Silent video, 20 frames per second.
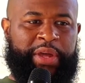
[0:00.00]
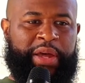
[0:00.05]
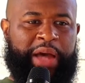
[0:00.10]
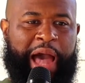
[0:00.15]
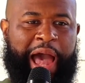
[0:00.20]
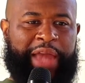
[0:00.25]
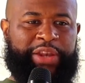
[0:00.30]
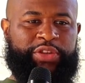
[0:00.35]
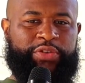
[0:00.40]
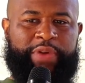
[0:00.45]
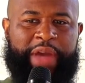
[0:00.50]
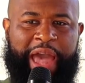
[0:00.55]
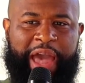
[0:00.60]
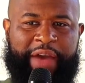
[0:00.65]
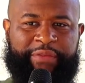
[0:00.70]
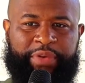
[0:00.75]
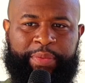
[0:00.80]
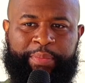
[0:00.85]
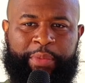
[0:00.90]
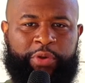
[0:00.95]
I do
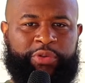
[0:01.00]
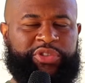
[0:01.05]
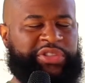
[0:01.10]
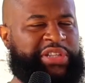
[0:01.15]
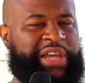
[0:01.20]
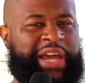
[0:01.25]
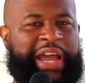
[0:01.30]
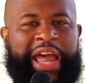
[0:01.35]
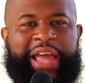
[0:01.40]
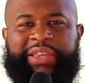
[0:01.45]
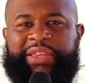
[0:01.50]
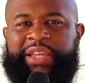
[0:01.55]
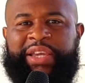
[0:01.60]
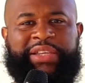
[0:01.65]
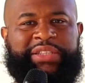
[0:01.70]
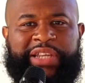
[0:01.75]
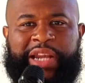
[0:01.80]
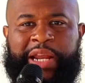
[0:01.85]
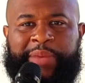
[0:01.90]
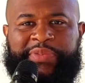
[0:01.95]
have emotions. I got
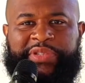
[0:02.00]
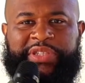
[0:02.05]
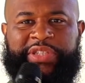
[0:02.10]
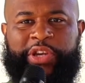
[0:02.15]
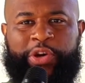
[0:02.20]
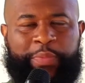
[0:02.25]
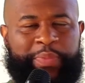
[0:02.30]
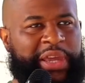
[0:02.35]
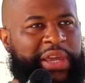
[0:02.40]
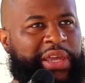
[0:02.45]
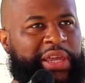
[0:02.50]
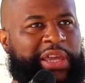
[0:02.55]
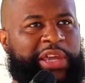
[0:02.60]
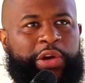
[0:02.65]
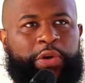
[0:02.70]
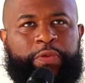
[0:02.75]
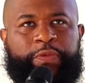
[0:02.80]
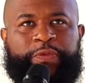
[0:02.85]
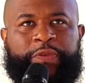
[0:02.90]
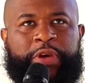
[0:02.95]
things that I'm still being
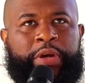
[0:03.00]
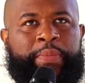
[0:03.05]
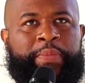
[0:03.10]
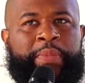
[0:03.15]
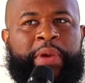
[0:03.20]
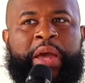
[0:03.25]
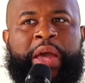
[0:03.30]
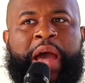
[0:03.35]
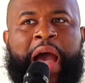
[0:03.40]
healed from.